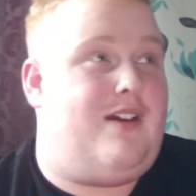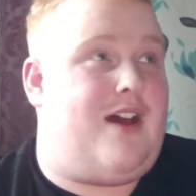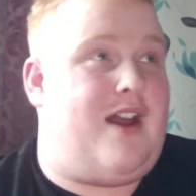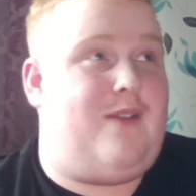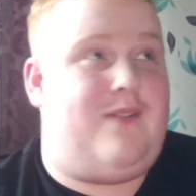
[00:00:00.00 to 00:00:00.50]

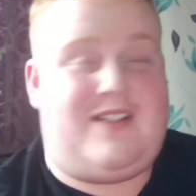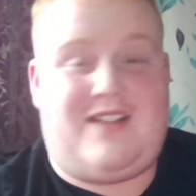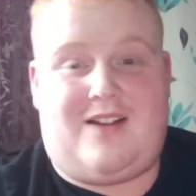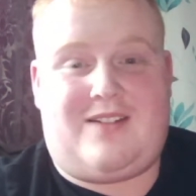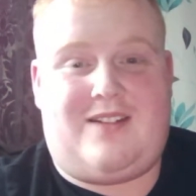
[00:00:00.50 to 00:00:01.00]
And if he
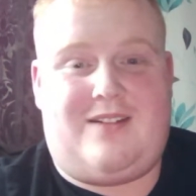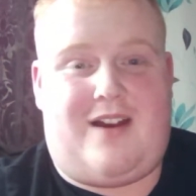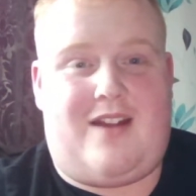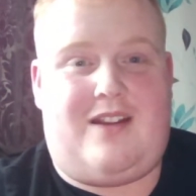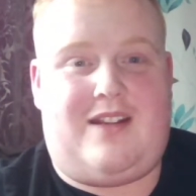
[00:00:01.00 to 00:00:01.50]
starts
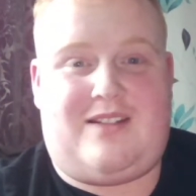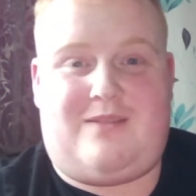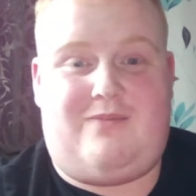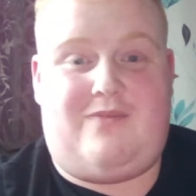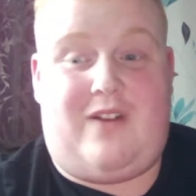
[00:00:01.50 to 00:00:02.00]
tonight, it's
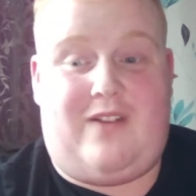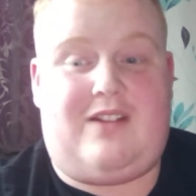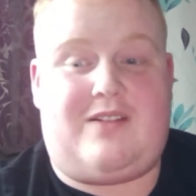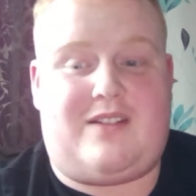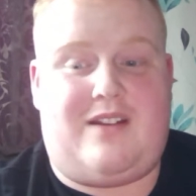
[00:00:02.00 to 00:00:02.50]
very
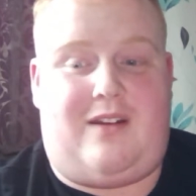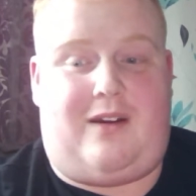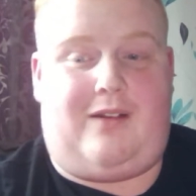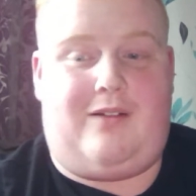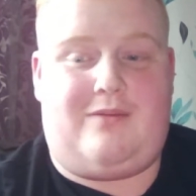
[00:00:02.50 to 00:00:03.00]
concerning.